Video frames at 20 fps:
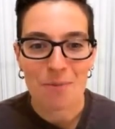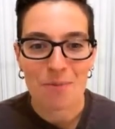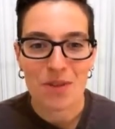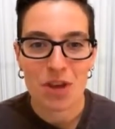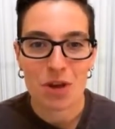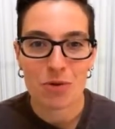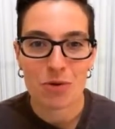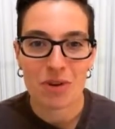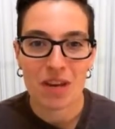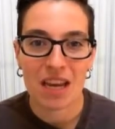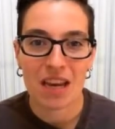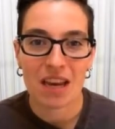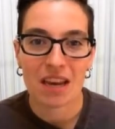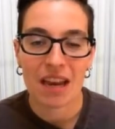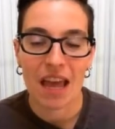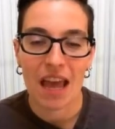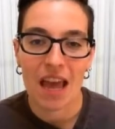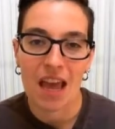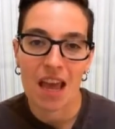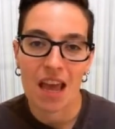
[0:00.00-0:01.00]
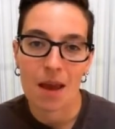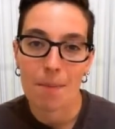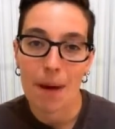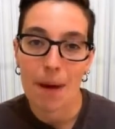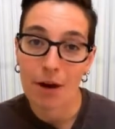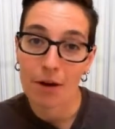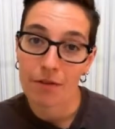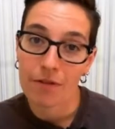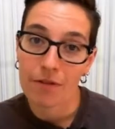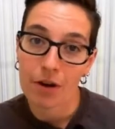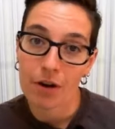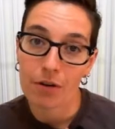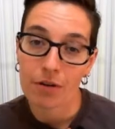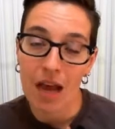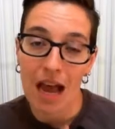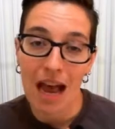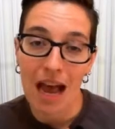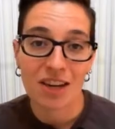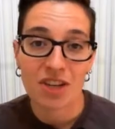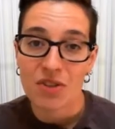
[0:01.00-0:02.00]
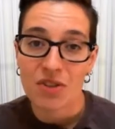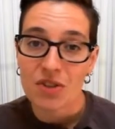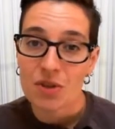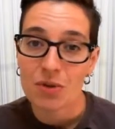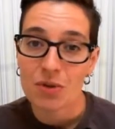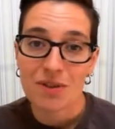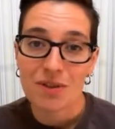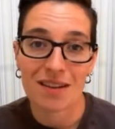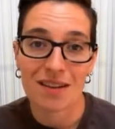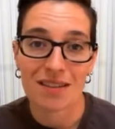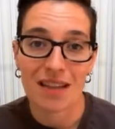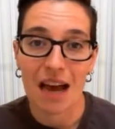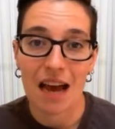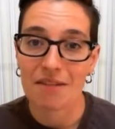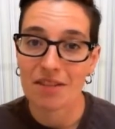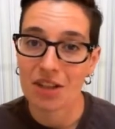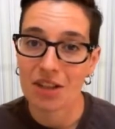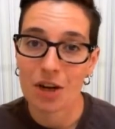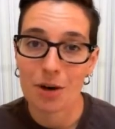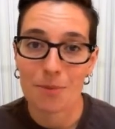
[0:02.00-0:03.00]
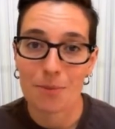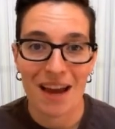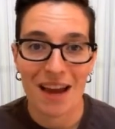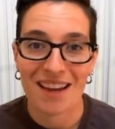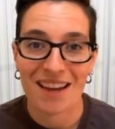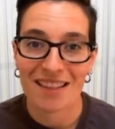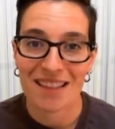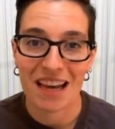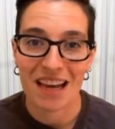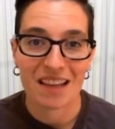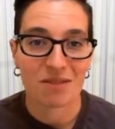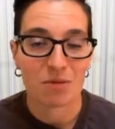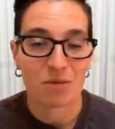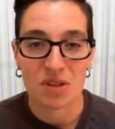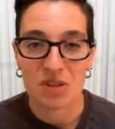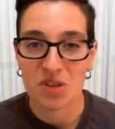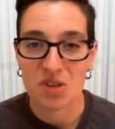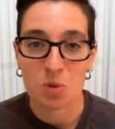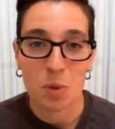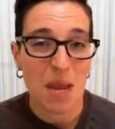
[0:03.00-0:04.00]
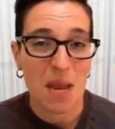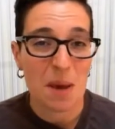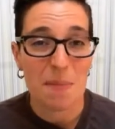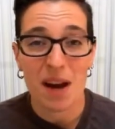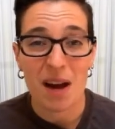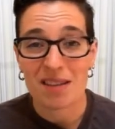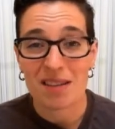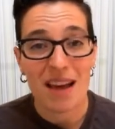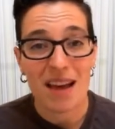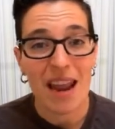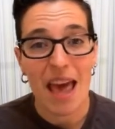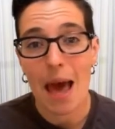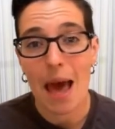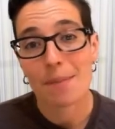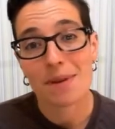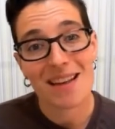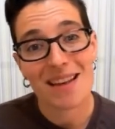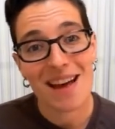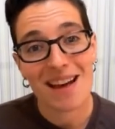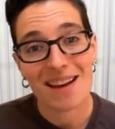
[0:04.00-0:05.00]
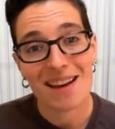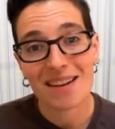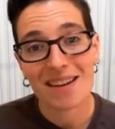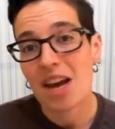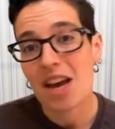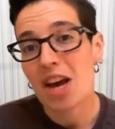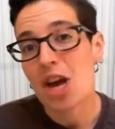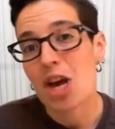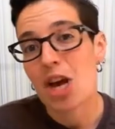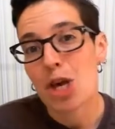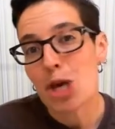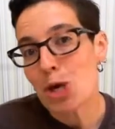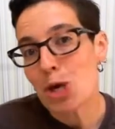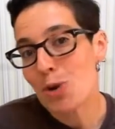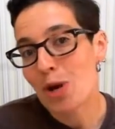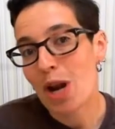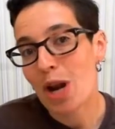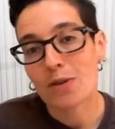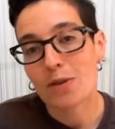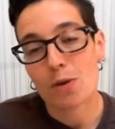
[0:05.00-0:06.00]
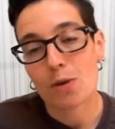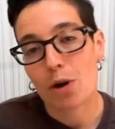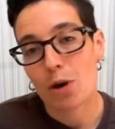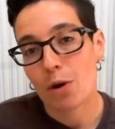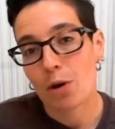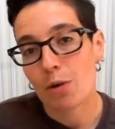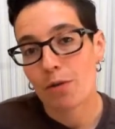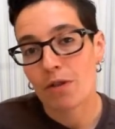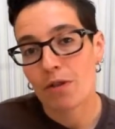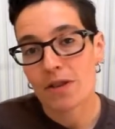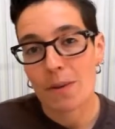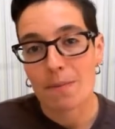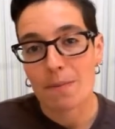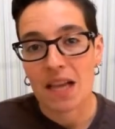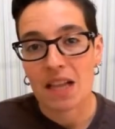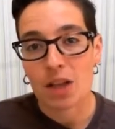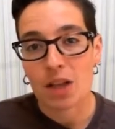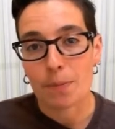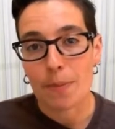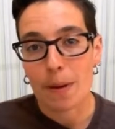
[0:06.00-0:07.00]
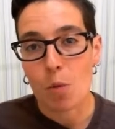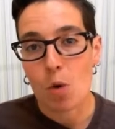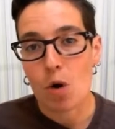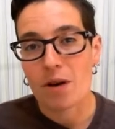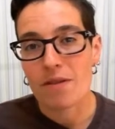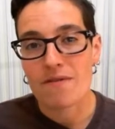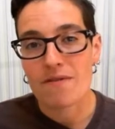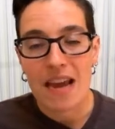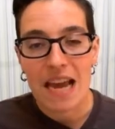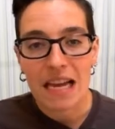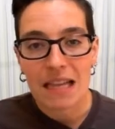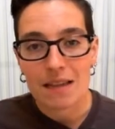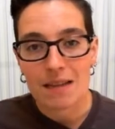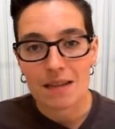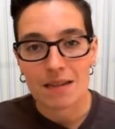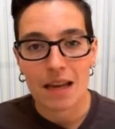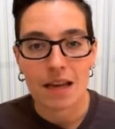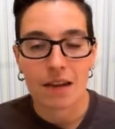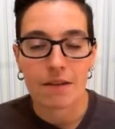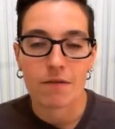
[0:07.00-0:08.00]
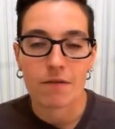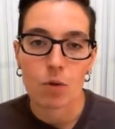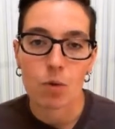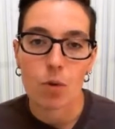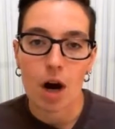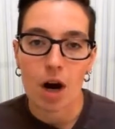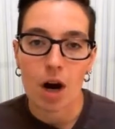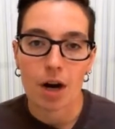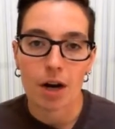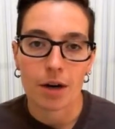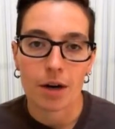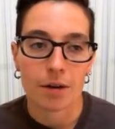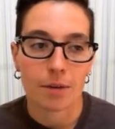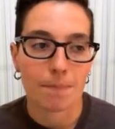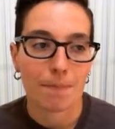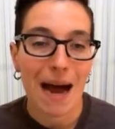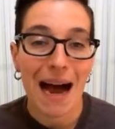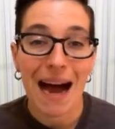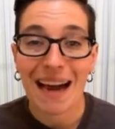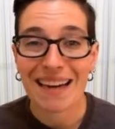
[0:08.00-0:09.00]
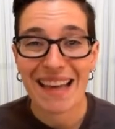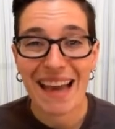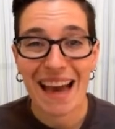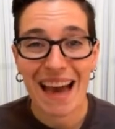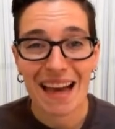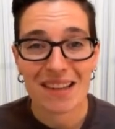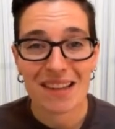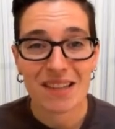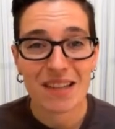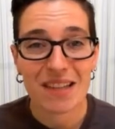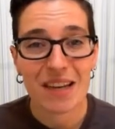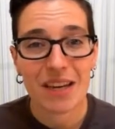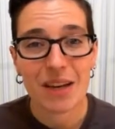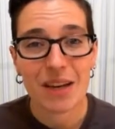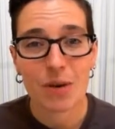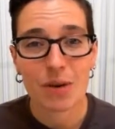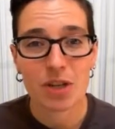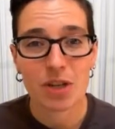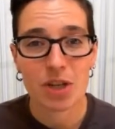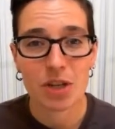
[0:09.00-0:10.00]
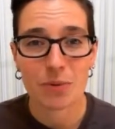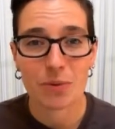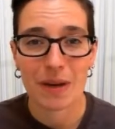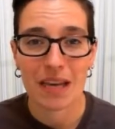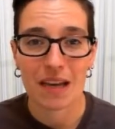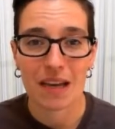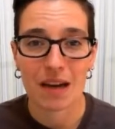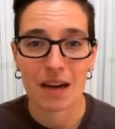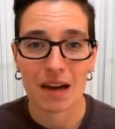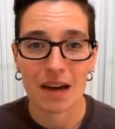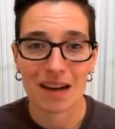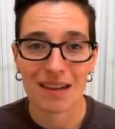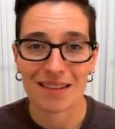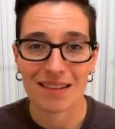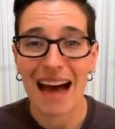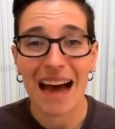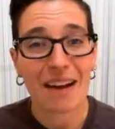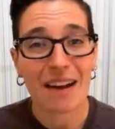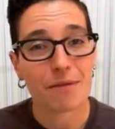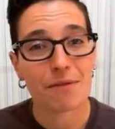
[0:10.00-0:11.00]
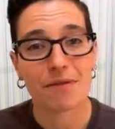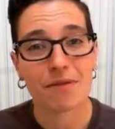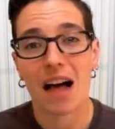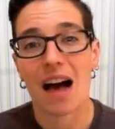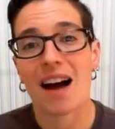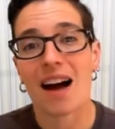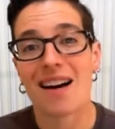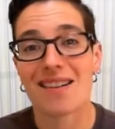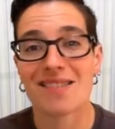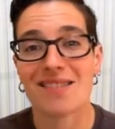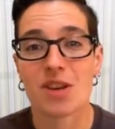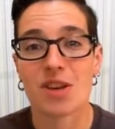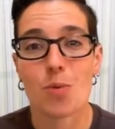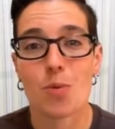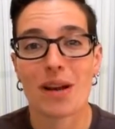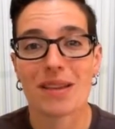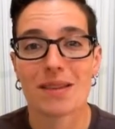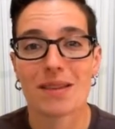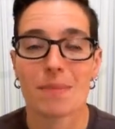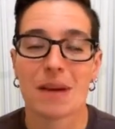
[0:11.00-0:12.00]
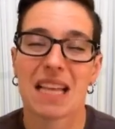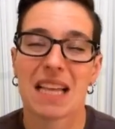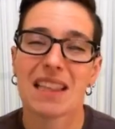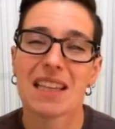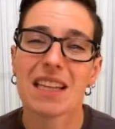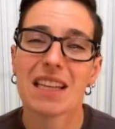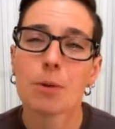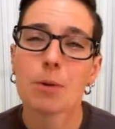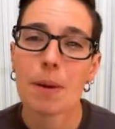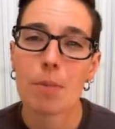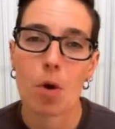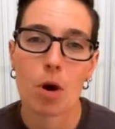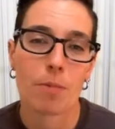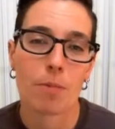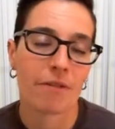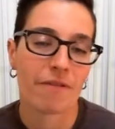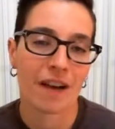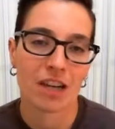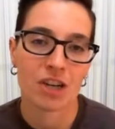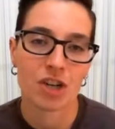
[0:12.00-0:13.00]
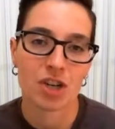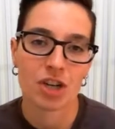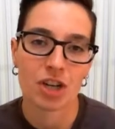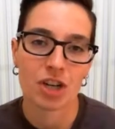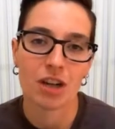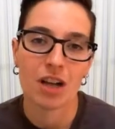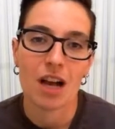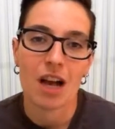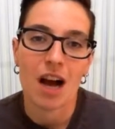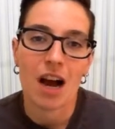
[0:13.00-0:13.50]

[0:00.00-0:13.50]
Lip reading: You need a microphone. I just use a lavalier mic that was 20 bucks on Amazon. You can also go for something a little bit more advanced, like if you are podcasting or doing a lot of vlogs and you want something a little bit more professional,